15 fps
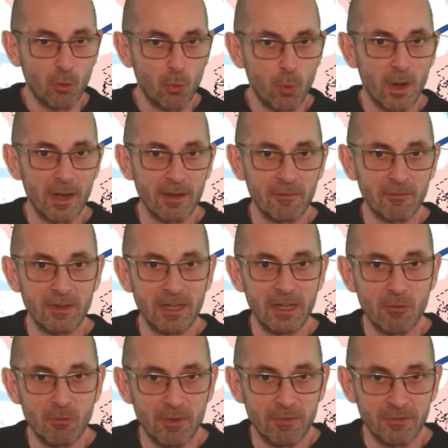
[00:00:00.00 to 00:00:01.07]
quite the
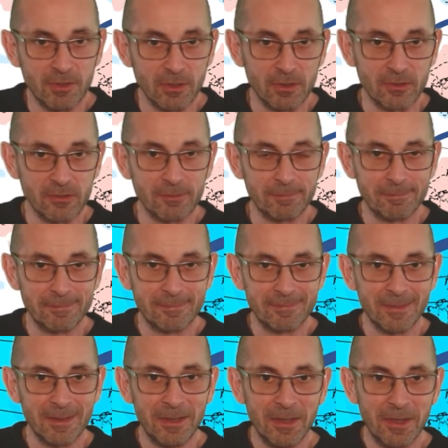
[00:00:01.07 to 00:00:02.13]
reverse.
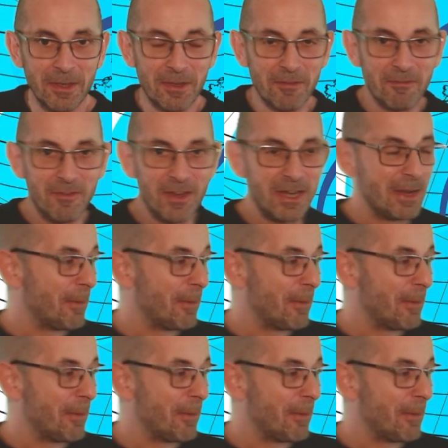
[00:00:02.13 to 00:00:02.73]
The